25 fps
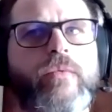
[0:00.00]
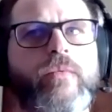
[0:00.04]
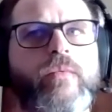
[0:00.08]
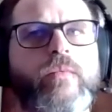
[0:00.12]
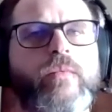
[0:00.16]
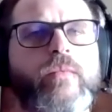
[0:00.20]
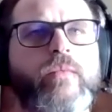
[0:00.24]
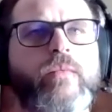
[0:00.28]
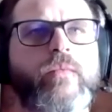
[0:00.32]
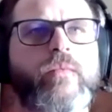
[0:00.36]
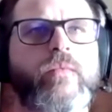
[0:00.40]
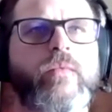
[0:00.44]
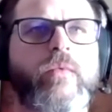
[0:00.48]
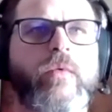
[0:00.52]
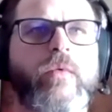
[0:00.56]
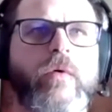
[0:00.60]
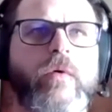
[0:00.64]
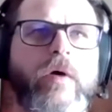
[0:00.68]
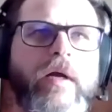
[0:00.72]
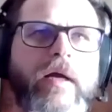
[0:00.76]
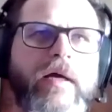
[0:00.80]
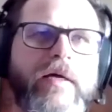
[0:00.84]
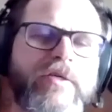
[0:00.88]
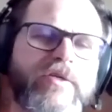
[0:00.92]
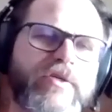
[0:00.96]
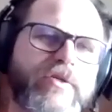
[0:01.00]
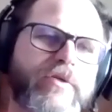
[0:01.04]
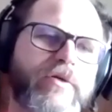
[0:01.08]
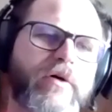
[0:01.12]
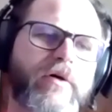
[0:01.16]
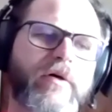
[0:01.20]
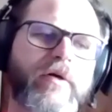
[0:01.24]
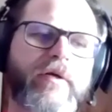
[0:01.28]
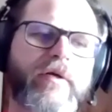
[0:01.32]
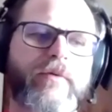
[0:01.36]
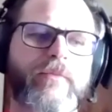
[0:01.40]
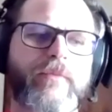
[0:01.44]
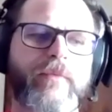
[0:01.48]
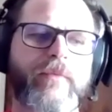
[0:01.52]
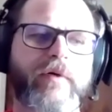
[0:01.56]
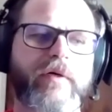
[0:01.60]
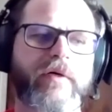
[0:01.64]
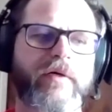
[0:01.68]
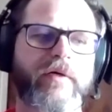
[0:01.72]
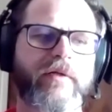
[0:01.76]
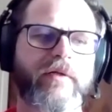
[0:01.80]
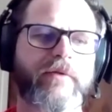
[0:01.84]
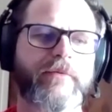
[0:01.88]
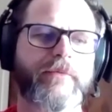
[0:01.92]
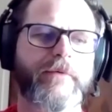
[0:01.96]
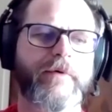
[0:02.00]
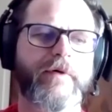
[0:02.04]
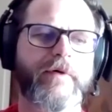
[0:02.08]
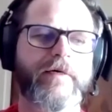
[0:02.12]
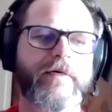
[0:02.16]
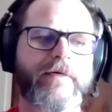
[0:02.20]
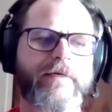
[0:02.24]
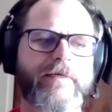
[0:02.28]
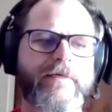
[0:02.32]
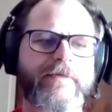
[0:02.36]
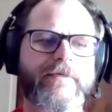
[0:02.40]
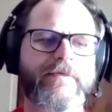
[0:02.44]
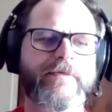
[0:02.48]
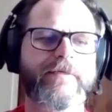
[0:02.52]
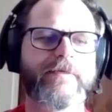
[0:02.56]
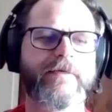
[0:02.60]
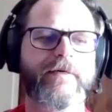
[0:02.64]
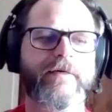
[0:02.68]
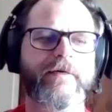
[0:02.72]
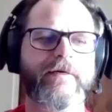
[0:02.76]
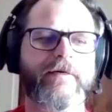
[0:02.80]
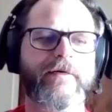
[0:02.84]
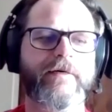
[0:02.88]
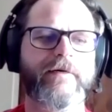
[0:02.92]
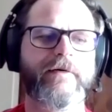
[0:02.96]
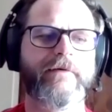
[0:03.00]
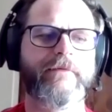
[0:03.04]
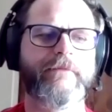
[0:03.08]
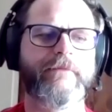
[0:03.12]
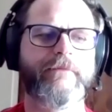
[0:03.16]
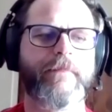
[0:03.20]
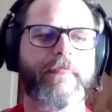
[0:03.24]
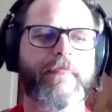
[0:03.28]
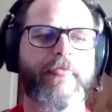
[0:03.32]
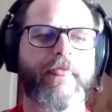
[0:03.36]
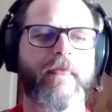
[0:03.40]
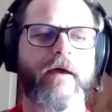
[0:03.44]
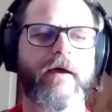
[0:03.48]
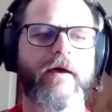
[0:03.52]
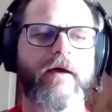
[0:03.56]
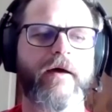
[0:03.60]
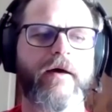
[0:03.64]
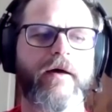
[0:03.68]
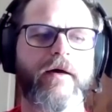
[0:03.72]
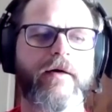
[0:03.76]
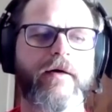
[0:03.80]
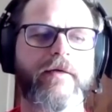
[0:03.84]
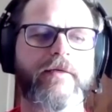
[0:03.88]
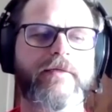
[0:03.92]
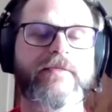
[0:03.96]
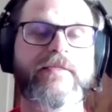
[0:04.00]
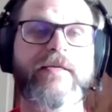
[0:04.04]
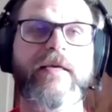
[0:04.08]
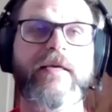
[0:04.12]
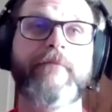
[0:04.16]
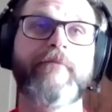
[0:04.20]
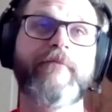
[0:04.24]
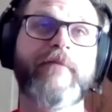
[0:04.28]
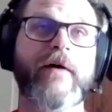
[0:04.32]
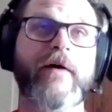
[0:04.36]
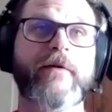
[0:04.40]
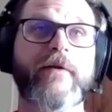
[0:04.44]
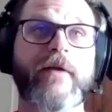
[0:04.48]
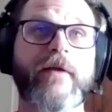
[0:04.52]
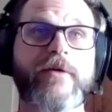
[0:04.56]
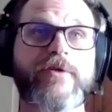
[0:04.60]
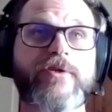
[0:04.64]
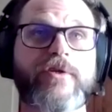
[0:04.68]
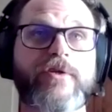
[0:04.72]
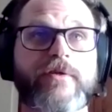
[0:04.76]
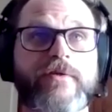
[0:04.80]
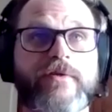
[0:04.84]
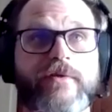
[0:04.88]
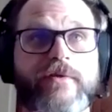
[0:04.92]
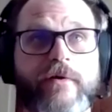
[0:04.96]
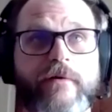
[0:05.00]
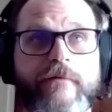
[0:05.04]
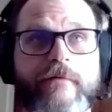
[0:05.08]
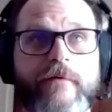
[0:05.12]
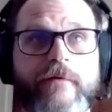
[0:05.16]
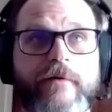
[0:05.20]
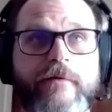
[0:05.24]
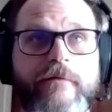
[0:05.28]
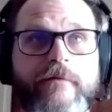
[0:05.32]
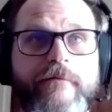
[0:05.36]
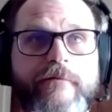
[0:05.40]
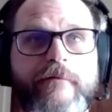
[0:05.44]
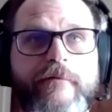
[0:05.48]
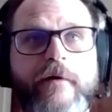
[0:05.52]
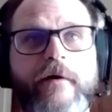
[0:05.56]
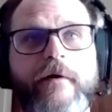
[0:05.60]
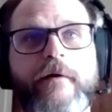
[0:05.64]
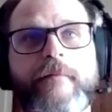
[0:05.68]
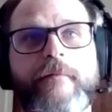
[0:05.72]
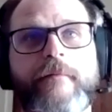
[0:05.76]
what I started with was Team Foundation Server from